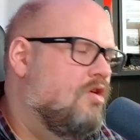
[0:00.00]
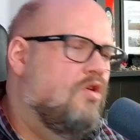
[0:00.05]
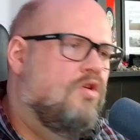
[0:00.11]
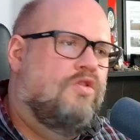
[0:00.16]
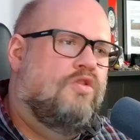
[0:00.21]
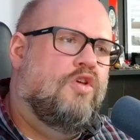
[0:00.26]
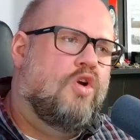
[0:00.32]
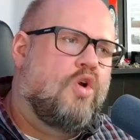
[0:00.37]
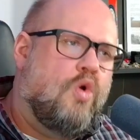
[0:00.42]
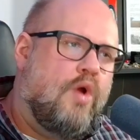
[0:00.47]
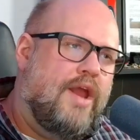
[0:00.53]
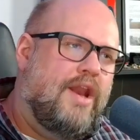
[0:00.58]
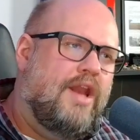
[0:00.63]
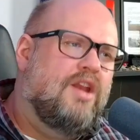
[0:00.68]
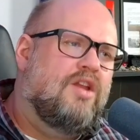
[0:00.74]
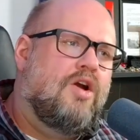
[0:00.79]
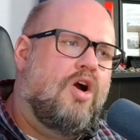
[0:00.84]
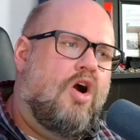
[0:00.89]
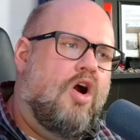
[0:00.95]
The
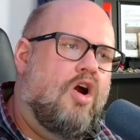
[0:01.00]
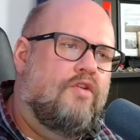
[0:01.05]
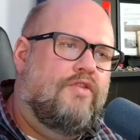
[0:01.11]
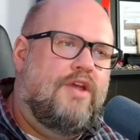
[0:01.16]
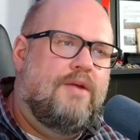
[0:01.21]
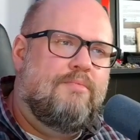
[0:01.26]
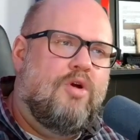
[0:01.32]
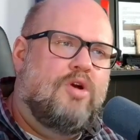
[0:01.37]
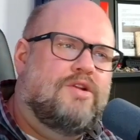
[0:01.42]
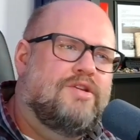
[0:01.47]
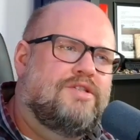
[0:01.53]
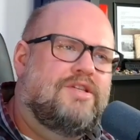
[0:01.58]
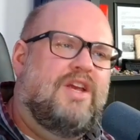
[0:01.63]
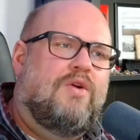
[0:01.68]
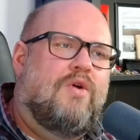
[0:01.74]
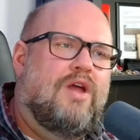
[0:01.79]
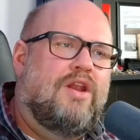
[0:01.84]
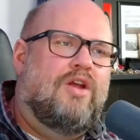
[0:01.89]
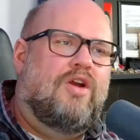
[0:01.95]
credit card, the emergency
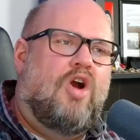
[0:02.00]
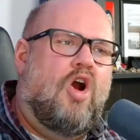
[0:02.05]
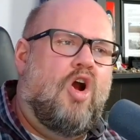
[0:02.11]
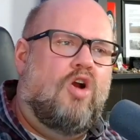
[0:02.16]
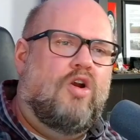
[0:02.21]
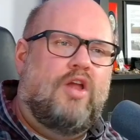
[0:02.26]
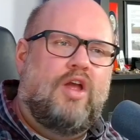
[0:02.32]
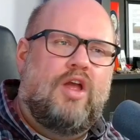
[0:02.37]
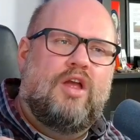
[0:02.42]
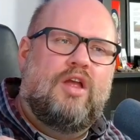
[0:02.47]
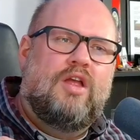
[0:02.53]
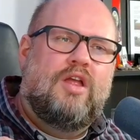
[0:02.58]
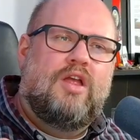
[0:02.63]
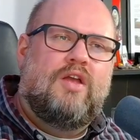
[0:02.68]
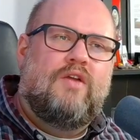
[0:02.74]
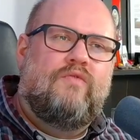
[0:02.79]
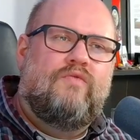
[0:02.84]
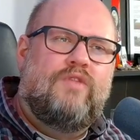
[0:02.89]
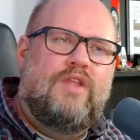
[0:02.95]
credit card,
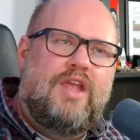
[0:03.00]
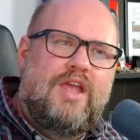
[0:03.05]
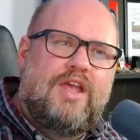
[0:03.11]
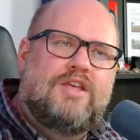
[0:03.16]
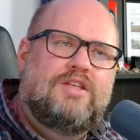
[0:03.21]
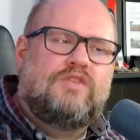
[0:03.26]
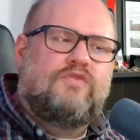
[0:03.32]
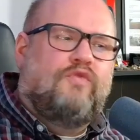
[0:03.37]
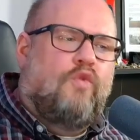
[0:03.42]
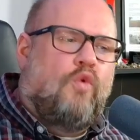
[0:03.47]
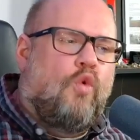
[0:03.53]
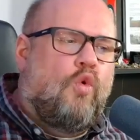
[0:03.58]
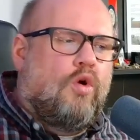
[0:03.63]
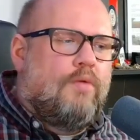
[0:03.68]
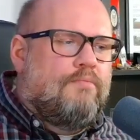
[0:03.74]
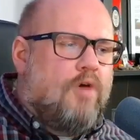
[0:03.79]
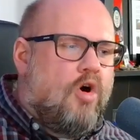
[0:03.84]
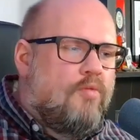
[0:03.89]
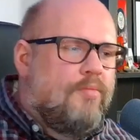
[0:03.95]
is for
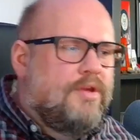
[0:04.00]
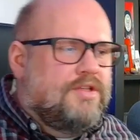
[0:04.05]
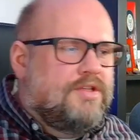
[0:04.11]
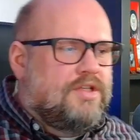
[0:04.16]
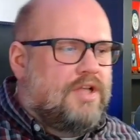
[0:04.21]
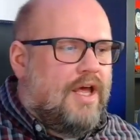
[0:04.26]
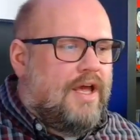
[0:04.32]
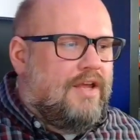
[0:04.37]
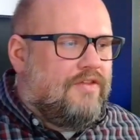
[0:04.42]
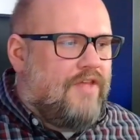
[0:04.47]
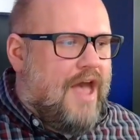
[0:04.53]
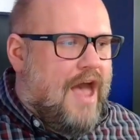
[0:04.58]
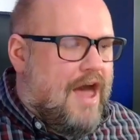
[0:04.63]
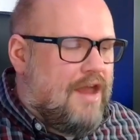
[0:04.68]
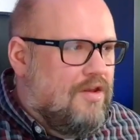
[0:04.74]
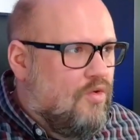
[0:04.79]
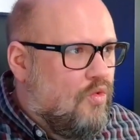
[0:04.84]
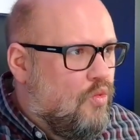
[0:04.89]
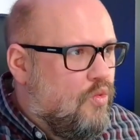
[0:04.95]
moments like
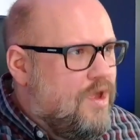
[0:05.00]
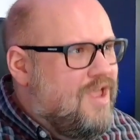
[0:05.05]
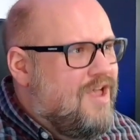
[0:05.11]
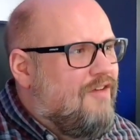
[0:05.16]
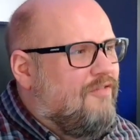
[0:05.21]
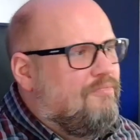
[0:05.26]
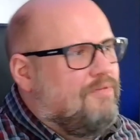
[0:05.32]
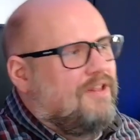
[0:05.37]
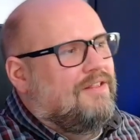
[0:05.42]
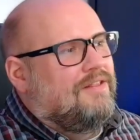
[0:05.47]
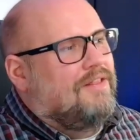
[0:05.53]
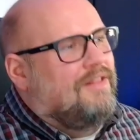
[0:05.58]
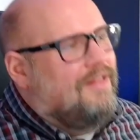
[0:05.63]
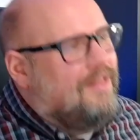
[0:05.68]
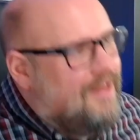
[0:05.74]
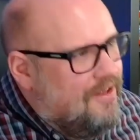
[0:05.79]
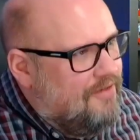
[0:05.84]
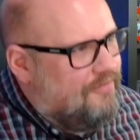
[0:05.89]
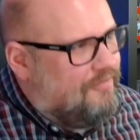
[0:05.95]
that. We have been
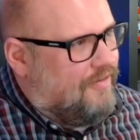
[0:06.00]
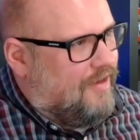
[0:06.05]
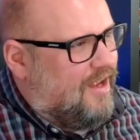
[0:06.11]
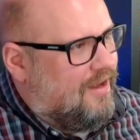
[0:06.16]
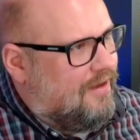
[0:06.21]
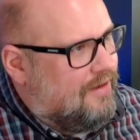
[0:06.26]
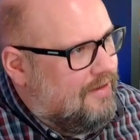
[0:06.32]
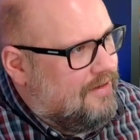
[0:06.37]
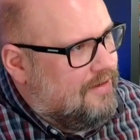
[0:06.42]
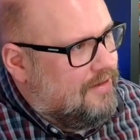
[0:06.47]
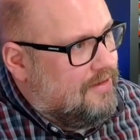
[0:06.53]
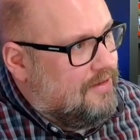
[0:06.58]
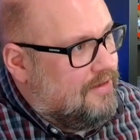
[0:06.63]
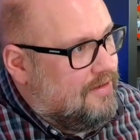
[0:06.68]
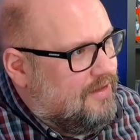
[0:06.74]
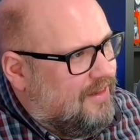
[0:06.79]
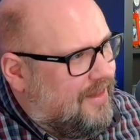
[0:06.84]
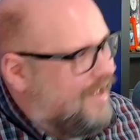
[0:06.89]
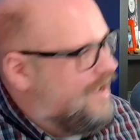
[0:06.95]
living
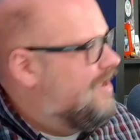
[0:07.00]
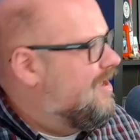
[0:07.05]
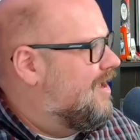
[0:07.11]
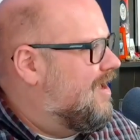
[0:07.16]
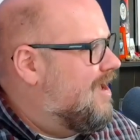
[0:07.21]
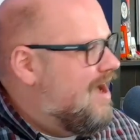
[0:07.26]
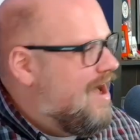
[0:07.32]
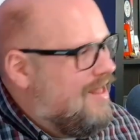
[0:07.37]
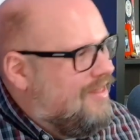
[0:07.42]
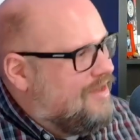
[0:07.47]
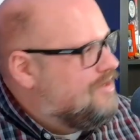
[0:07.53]
like a college